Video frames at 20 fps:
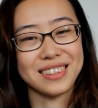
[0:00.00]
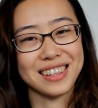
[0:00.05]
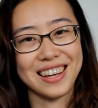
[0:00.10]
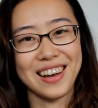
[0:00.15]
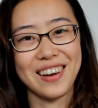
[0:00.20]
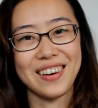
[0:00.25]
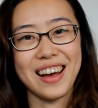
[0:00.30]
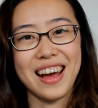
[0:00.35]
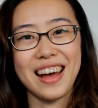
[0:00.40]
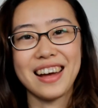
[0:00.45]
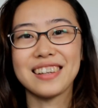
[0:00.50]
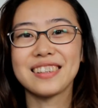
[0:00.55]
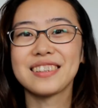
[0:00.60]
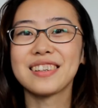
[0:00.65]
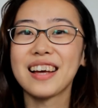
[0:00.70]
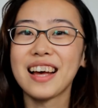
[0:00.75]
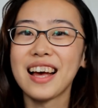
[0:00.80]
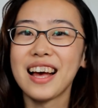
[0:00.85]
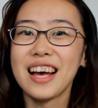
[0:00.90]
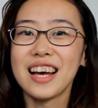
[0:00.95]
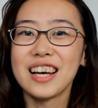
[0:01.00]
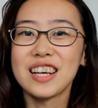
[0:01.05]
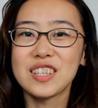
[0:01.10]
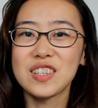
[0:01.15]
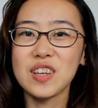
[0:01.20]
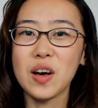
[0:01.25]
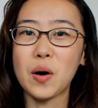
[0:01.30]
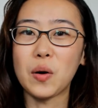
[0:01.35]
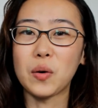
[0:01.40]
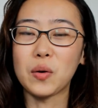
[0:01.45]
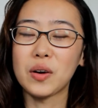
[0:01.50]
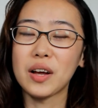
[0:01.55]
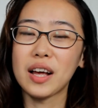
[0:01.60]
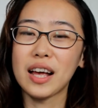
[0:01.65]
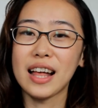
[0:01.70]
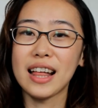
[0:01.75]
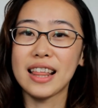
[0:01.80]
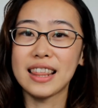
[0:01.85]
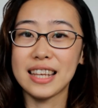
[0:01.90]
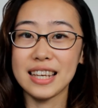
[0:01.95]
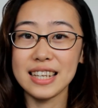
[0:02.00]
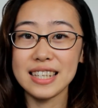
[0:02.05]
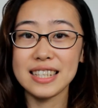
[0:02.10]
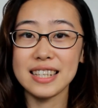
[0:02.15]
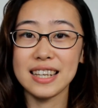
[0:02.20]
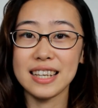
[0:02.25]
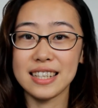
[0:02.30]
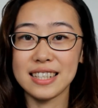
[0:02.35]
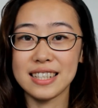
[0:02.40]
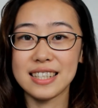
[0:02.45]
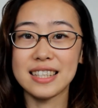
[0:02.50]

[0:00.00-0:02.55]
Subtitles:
Okay, so this is